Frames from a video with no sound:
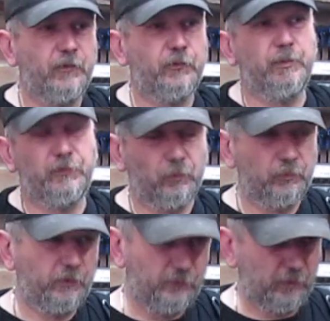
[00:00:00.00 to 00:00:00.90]
be
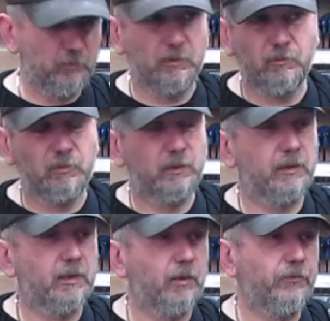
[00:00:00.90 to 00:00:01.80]
sorted. So we're going
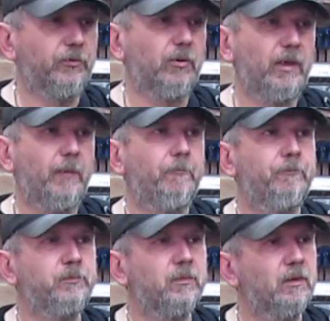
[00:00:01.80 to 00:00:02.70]
to go through it.
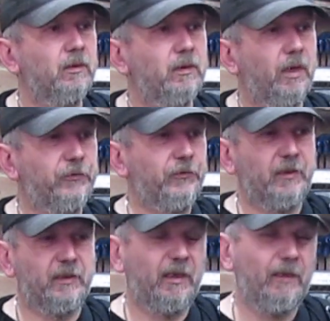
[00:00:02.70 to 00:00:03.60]
As I
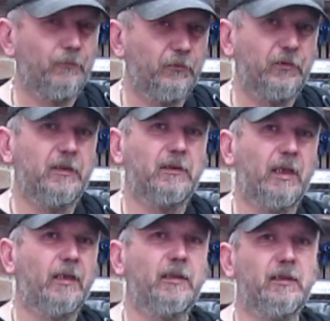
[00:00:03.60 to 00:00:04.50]
say, I haven't seen
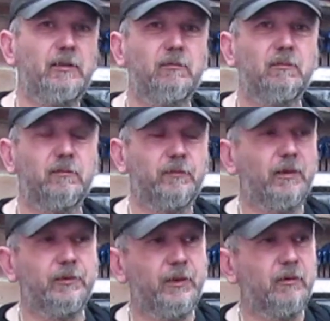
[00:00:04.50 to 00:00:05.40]
any
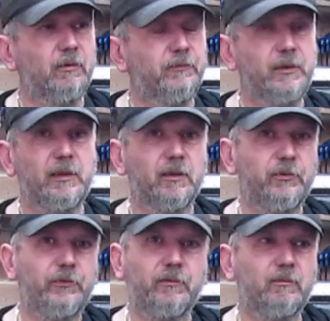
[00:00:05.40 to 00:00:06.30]
Varadero
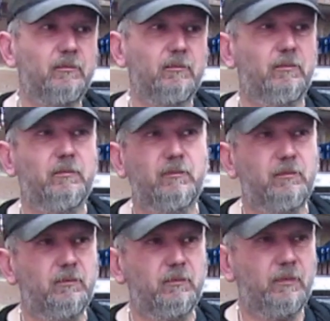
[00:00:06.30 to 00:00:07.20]
videos
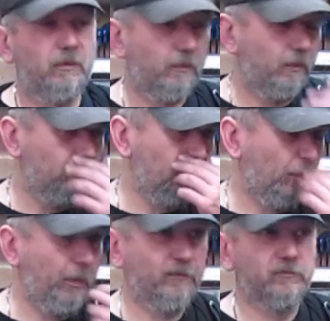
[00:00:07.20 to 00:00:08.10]
well,
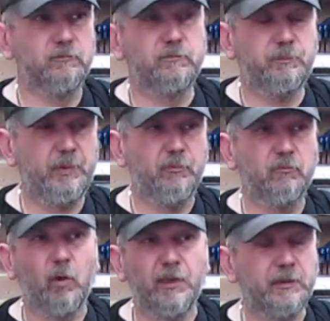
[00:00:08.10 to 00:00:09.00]
apart from people
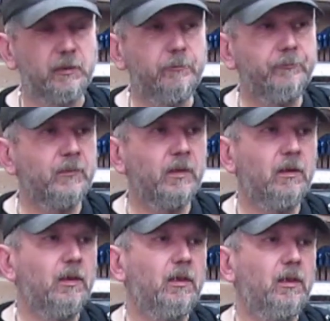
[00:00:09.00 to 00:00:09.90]
riding them,
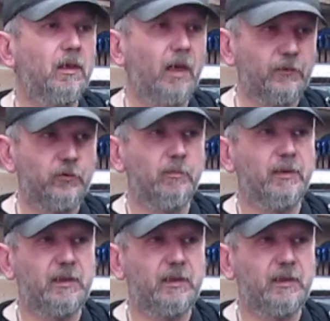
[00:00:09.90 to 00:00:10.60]
actual